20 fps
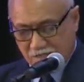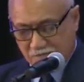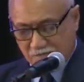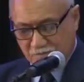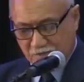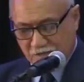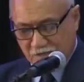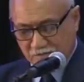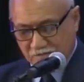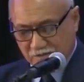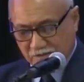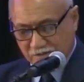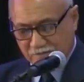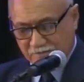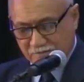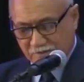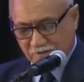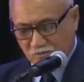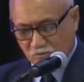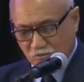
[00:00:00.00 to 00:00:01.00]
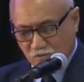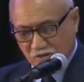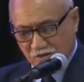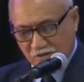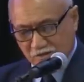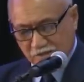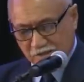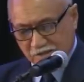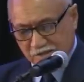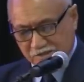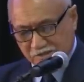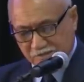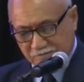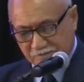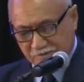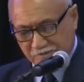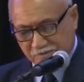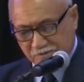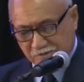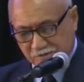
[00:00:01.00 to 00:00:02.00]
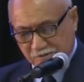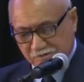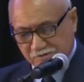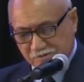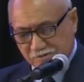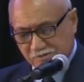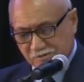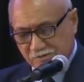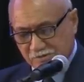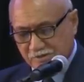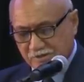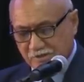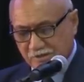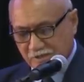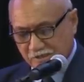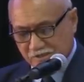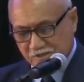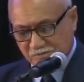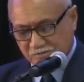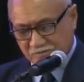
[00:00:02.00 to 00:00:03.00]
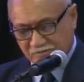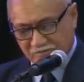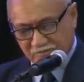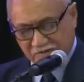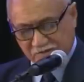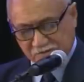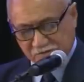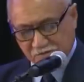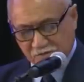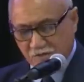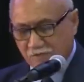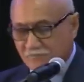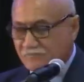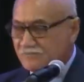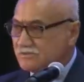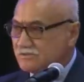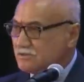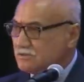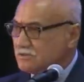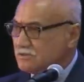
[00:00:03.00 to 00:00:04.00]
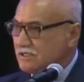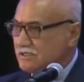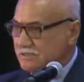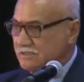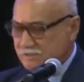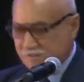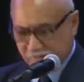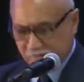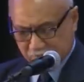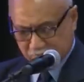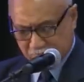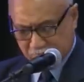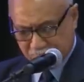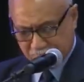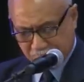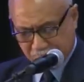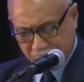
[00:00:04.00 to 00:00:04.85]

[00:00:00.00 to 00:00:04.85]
about delivering world-class event solutions to international professional conference organizers.